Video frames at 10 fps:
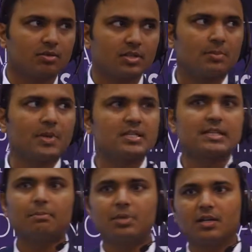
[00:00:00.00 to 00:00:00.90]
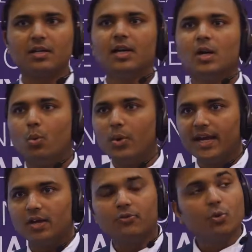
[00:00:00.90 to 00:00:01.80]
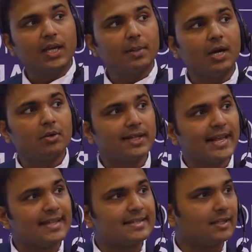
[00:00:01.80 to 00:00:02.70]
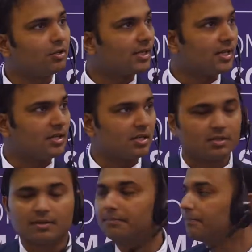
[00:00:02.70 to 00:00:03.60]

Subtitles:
So it's a much simpler way of going about enhancing your digestion.